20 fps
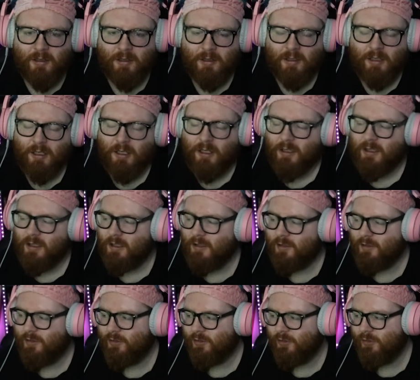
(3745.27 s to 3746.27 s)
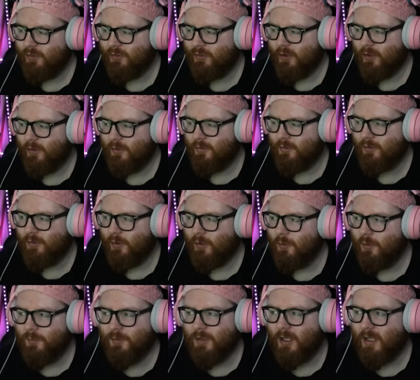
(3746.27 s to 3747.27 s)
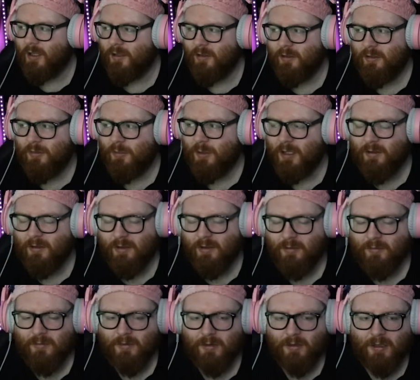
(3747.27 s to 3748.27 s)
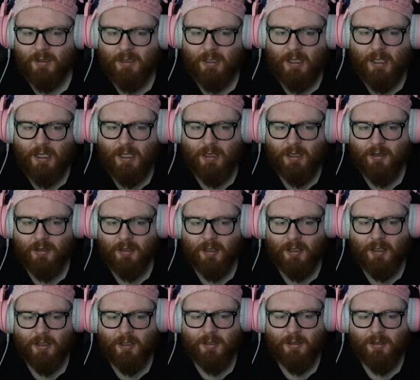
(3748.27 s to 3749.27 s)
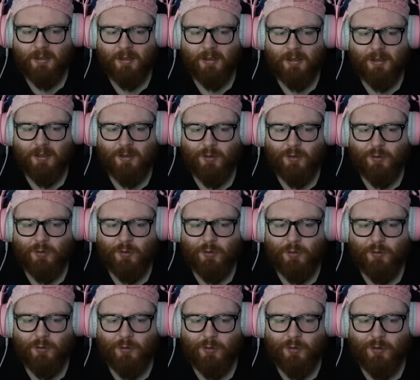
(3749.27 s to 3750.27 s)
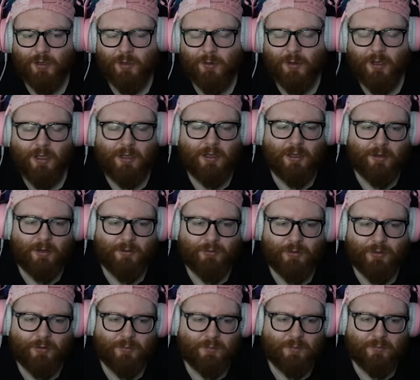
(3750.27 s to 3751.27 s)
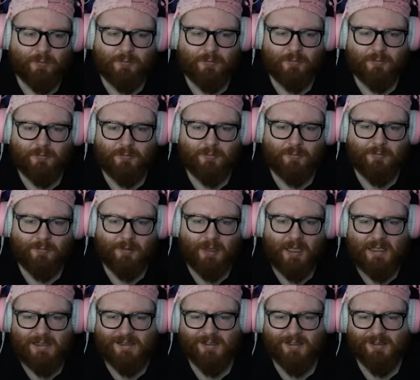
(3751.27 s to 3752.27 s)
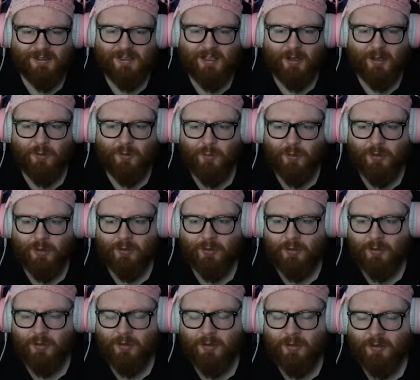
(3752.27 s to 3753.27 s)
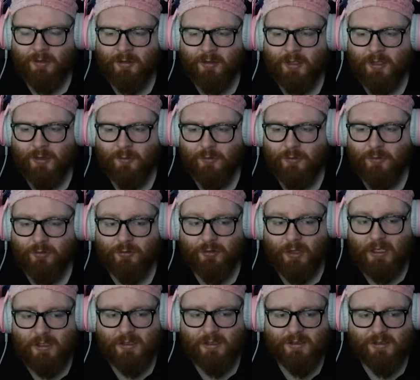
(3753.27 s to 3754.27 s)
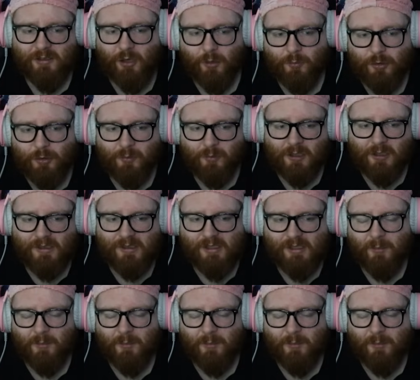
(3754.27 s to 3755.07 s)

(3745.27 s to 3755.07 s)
and it's just so upsetting to me to hear that, a lot of the lessons kind of weren't learned, and it was just stop doing these